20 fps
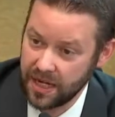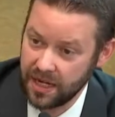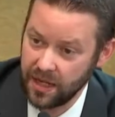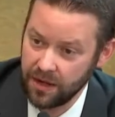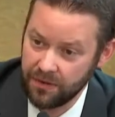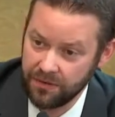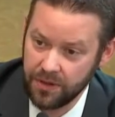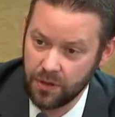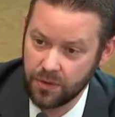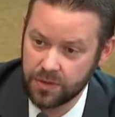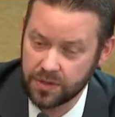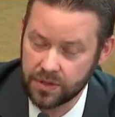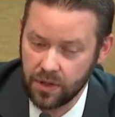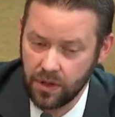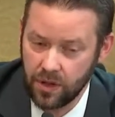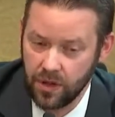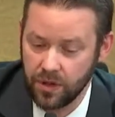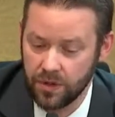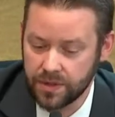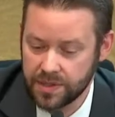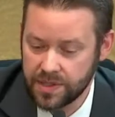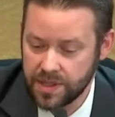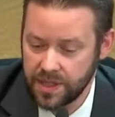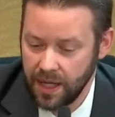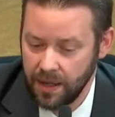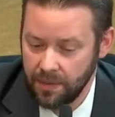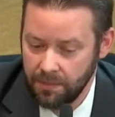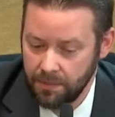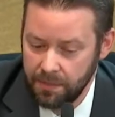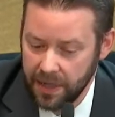of those calls,
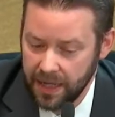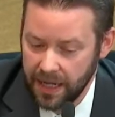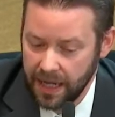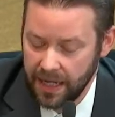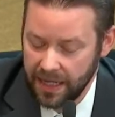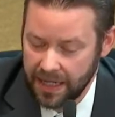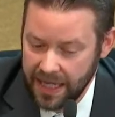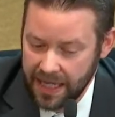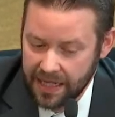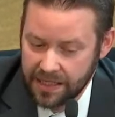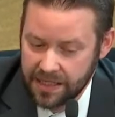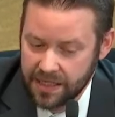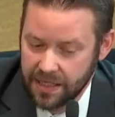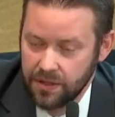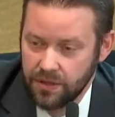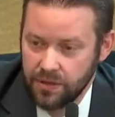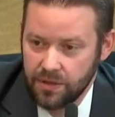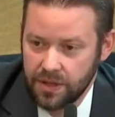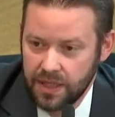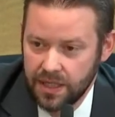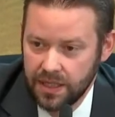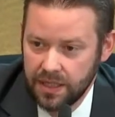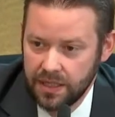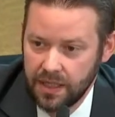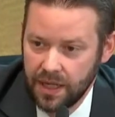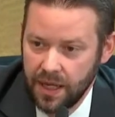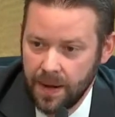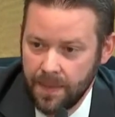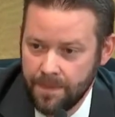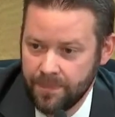but I can tell you
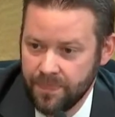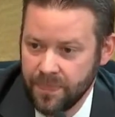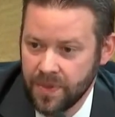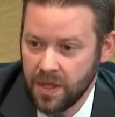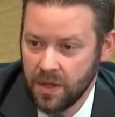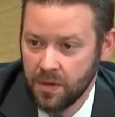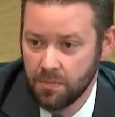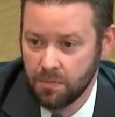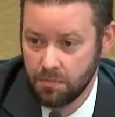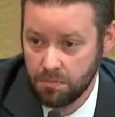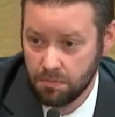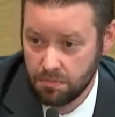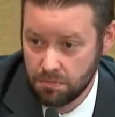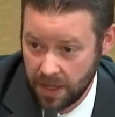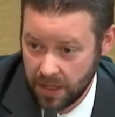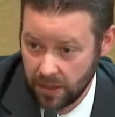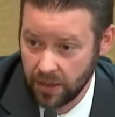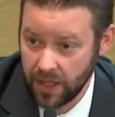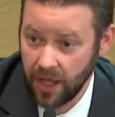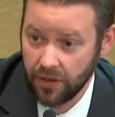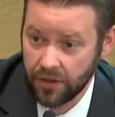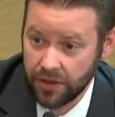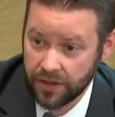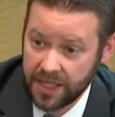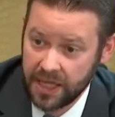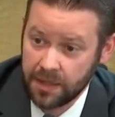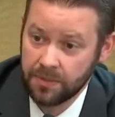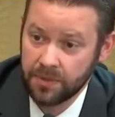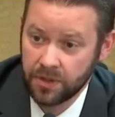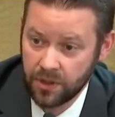that mental health and
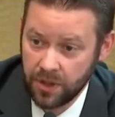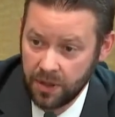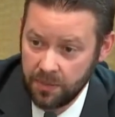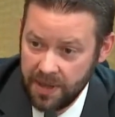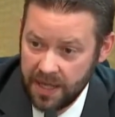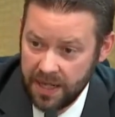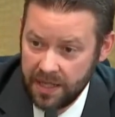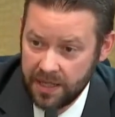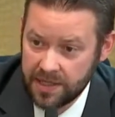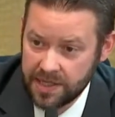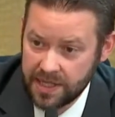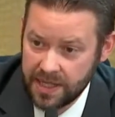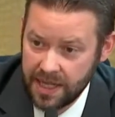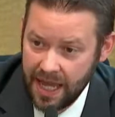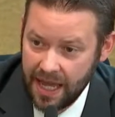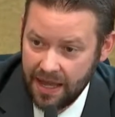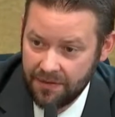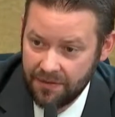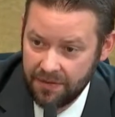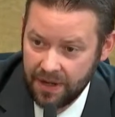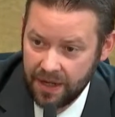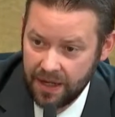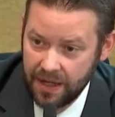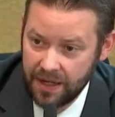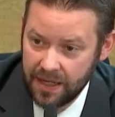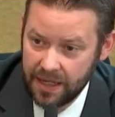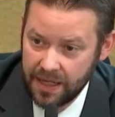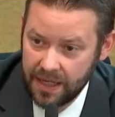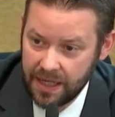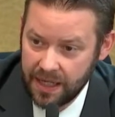chemical dependency have
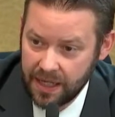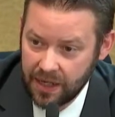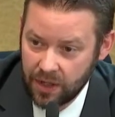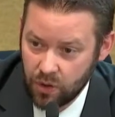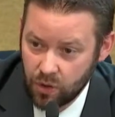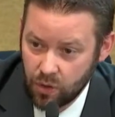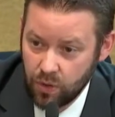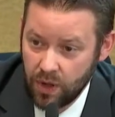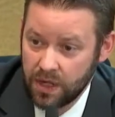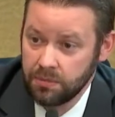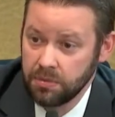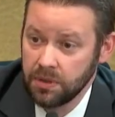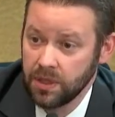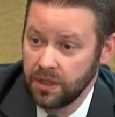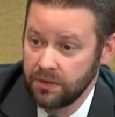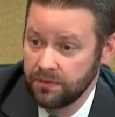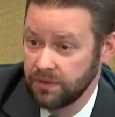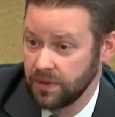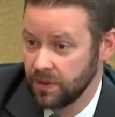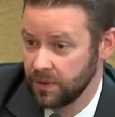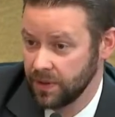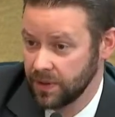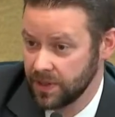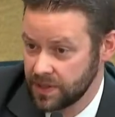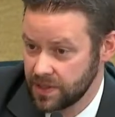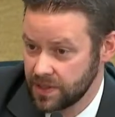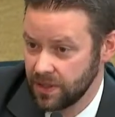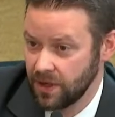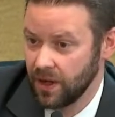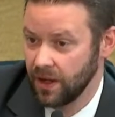an incredible
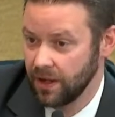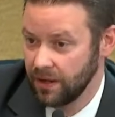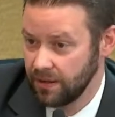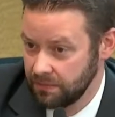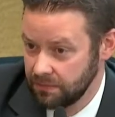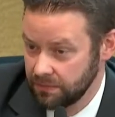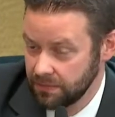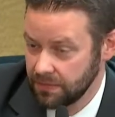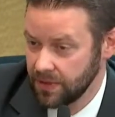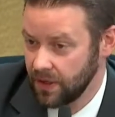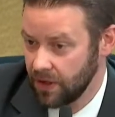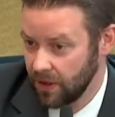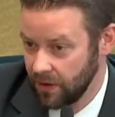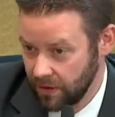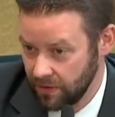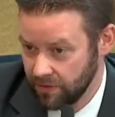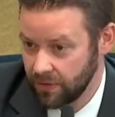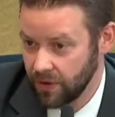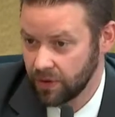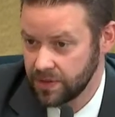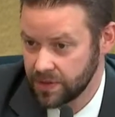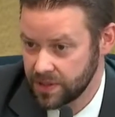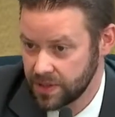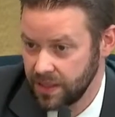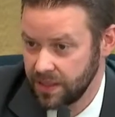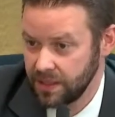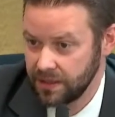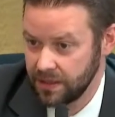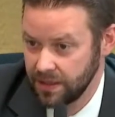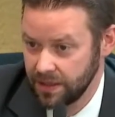influence on the folks
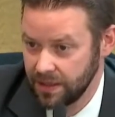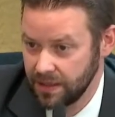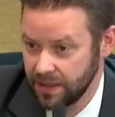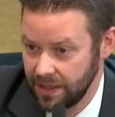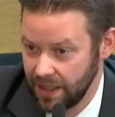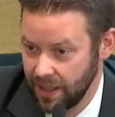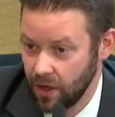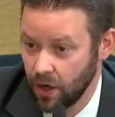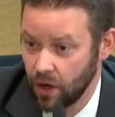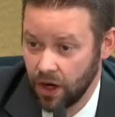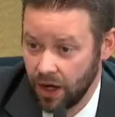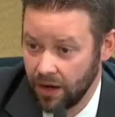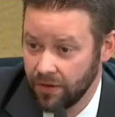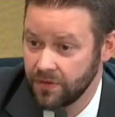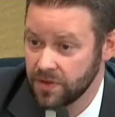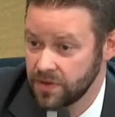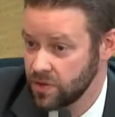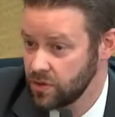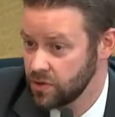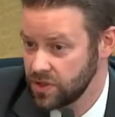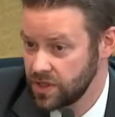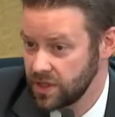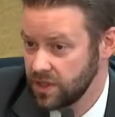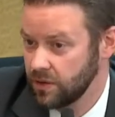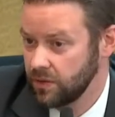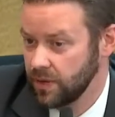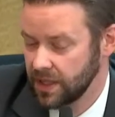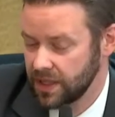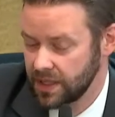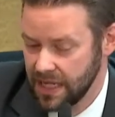that our officers
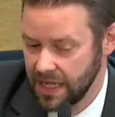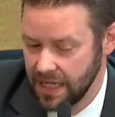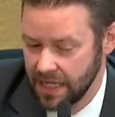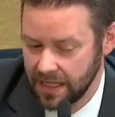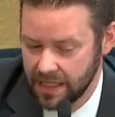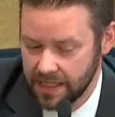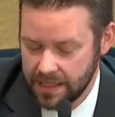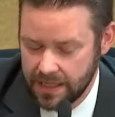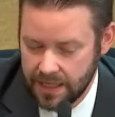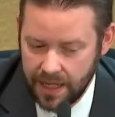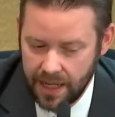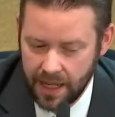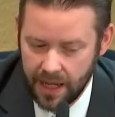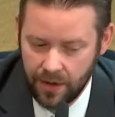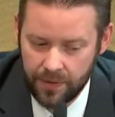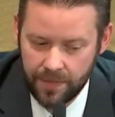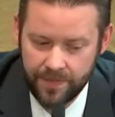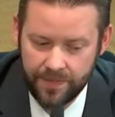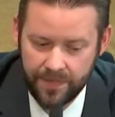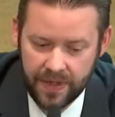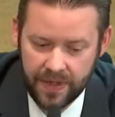deal with day in and day out.